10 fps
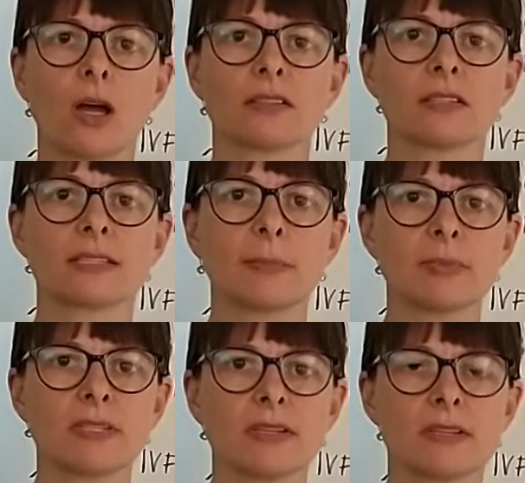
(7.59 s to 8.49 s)
on
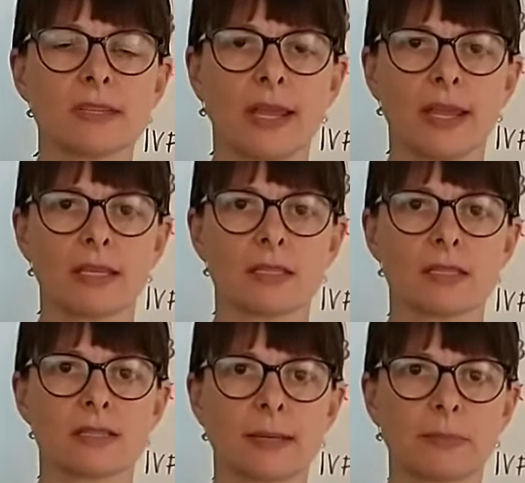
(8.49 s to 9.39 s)
sepsis and
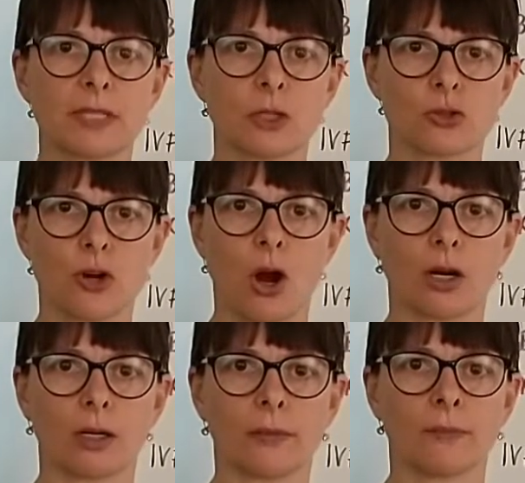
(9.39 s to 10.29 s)
septic shock.